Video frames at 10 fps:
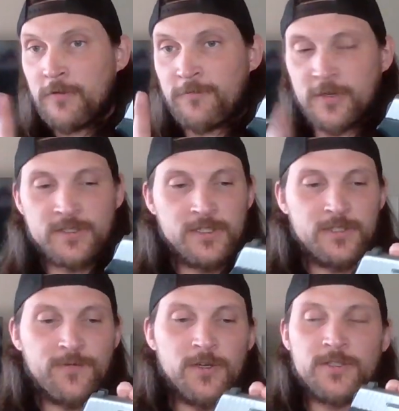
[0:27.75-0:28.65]
First things
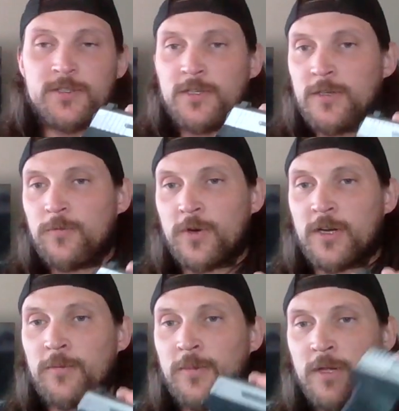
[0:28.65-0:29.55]
first, we're
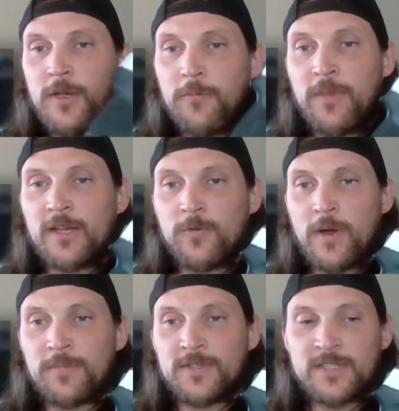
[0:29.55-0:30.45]
going to make the
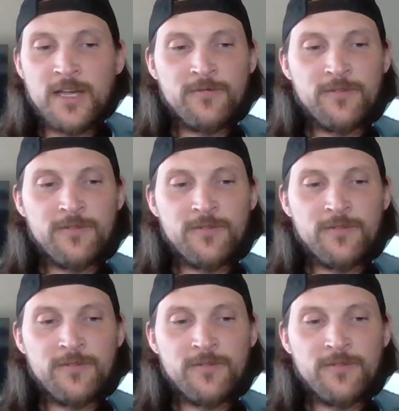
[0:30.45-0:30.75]
weapon safe.